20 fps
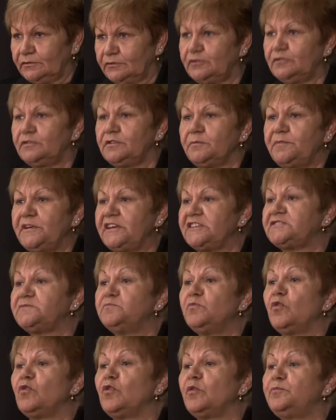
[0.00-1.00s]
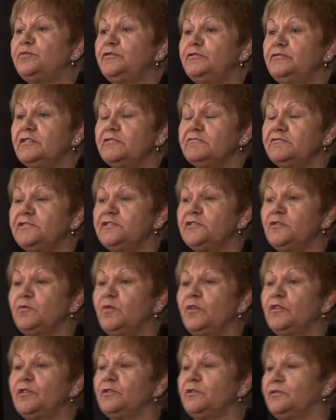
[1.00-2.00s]
to the best mokopuna in the
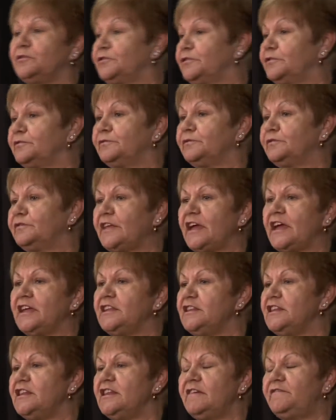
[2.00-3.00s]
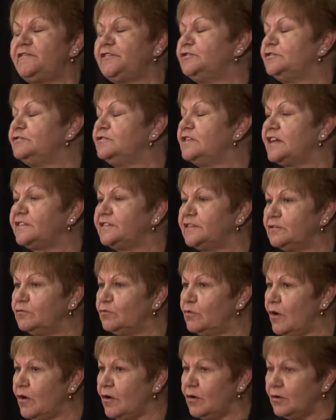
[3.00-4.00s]
world. They never do
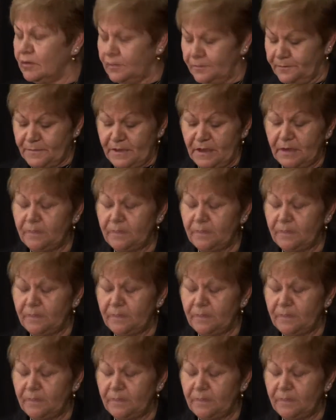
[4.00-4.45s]
nothing wrong,